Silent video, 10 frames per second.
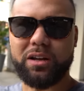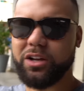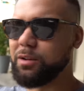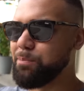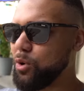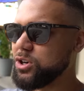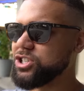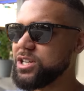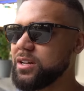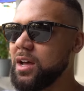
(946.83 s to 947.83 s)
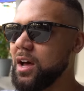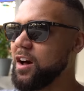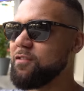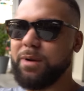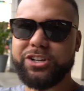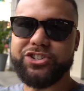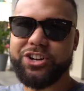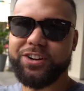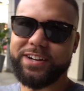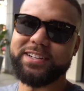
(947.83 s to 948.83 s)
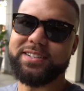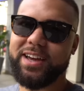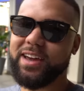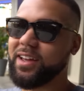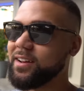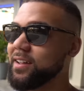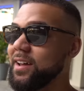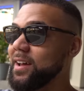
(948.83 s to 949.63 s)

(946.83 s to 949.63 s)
a good portion of my sugar intake, and